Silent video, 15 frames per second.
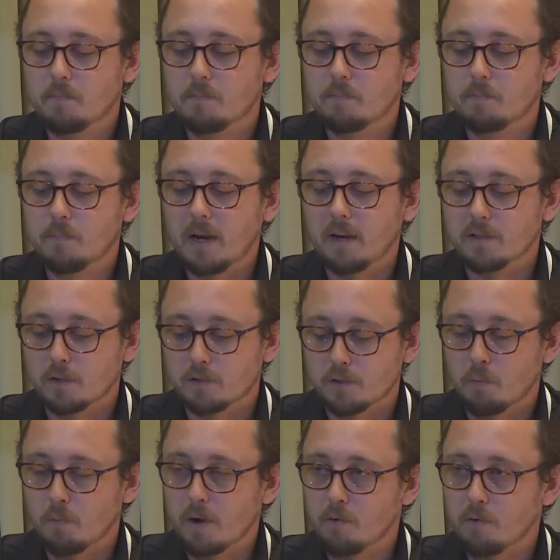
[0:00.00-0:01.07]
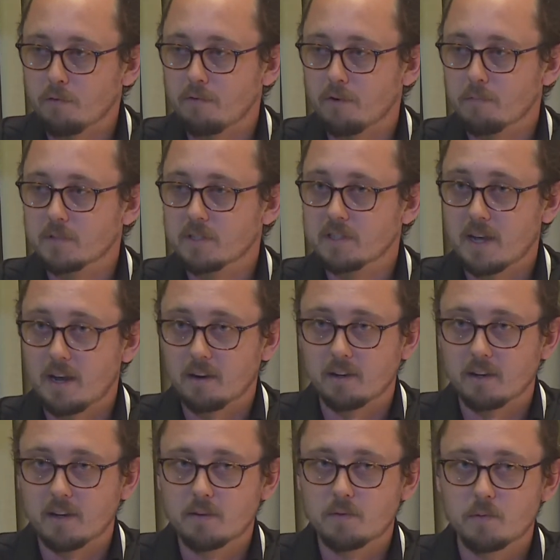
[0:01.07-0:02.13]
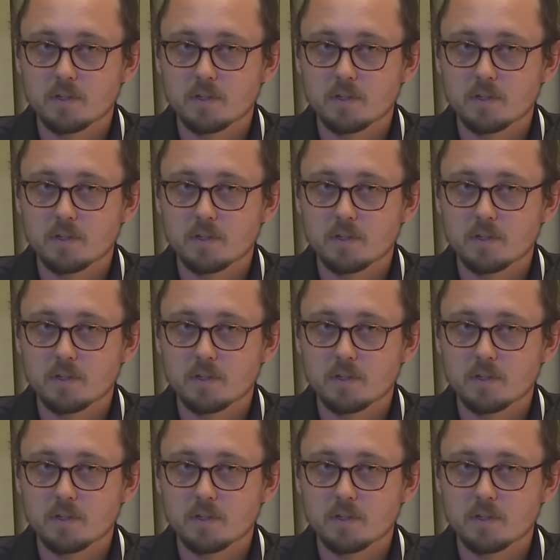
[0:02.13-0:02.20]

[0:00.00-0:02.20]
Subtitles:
paleontological record from Tisalgada,